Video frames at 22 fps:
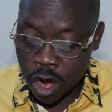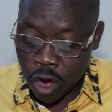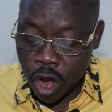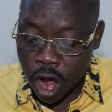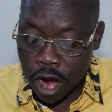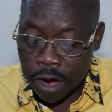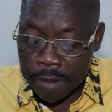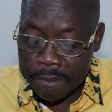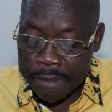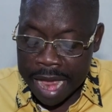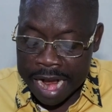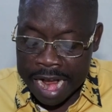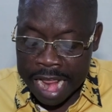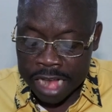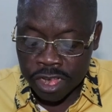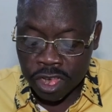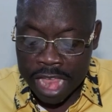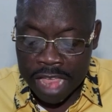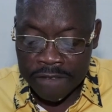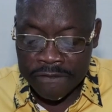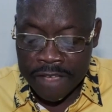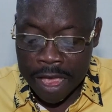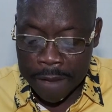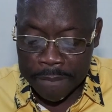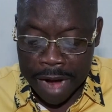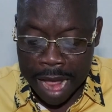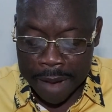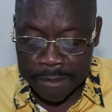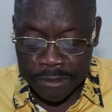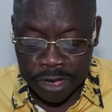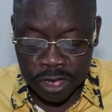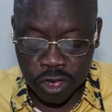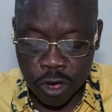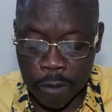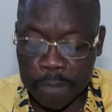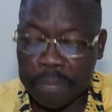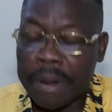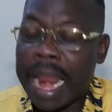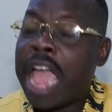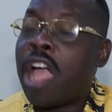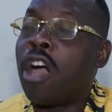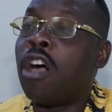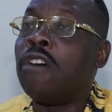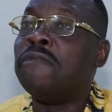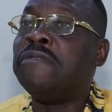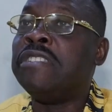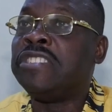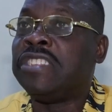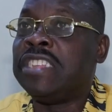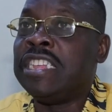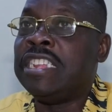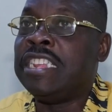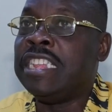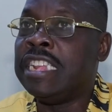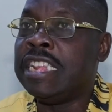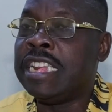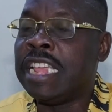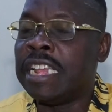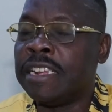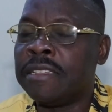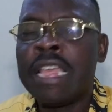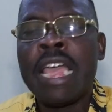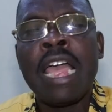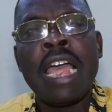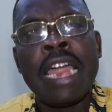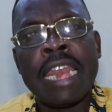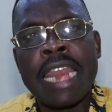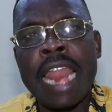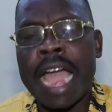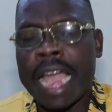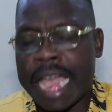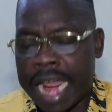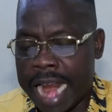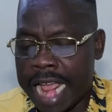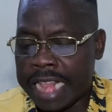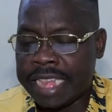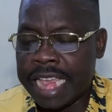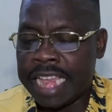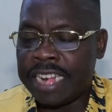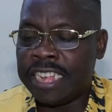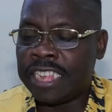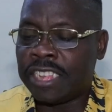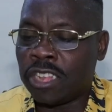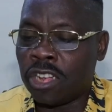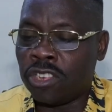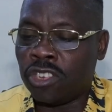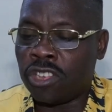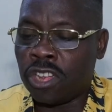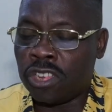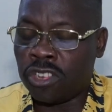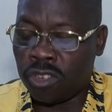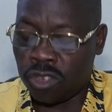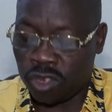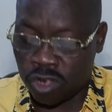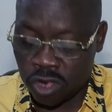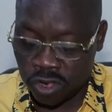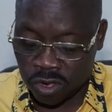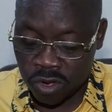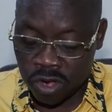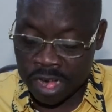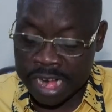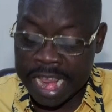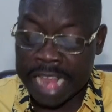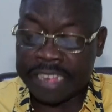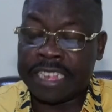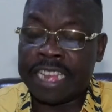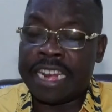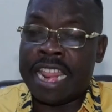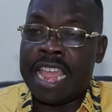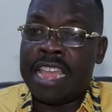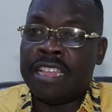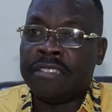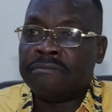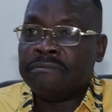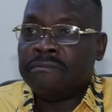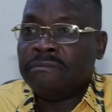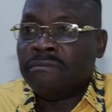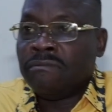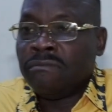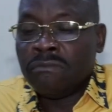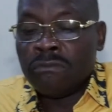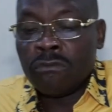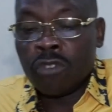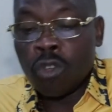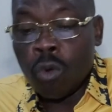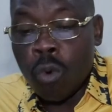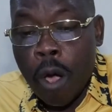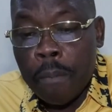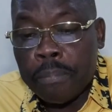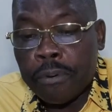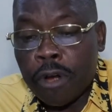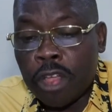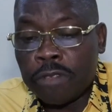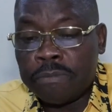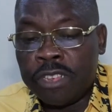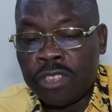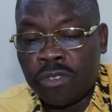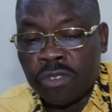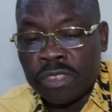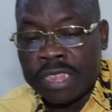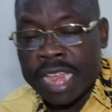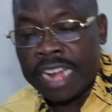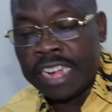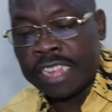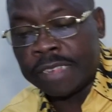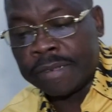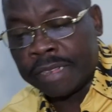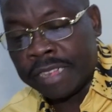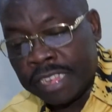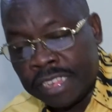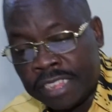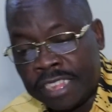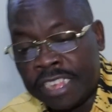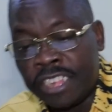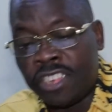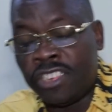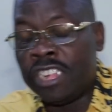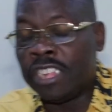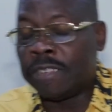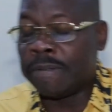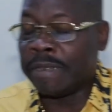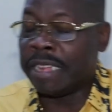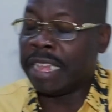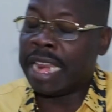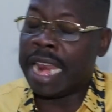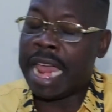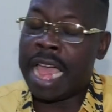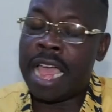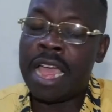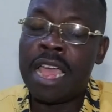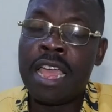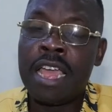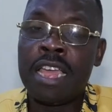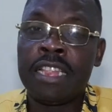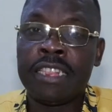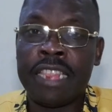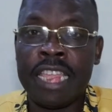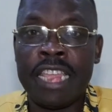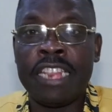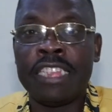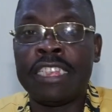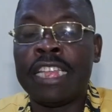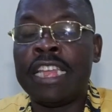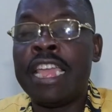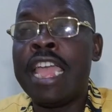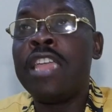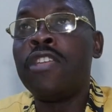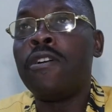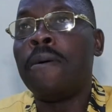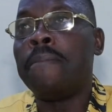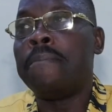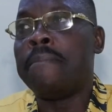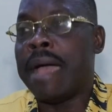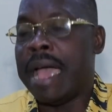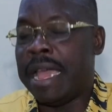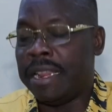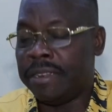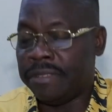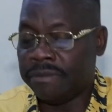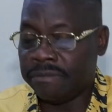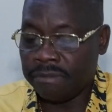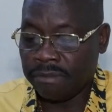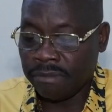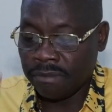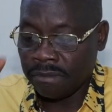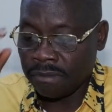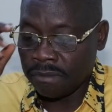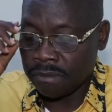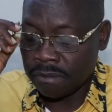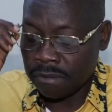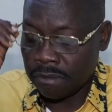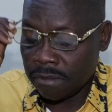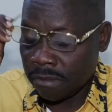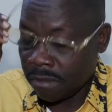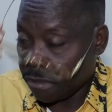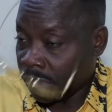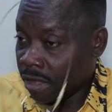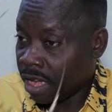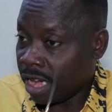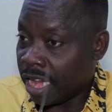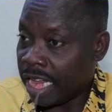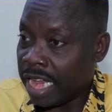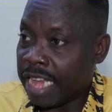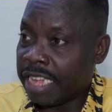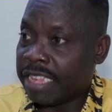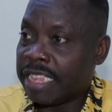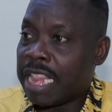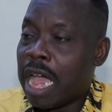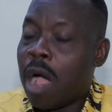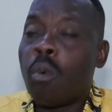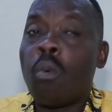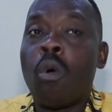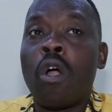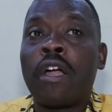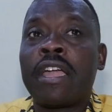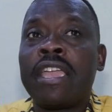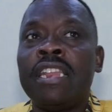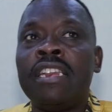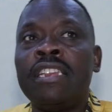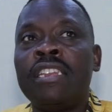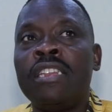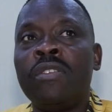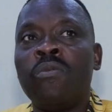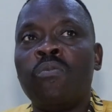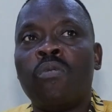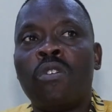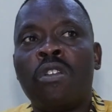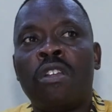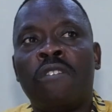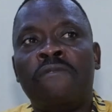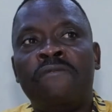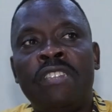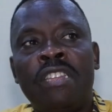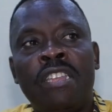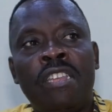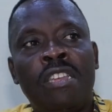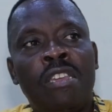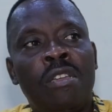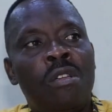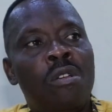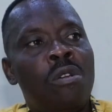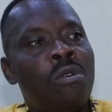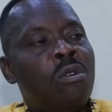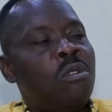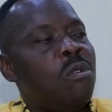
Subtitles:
God made us give Abraham the supply of the seed he needed. Now, can I tell this short story? Yesterday, what brought me to tell this or to teach this particular thing is that a young man is now working in one of the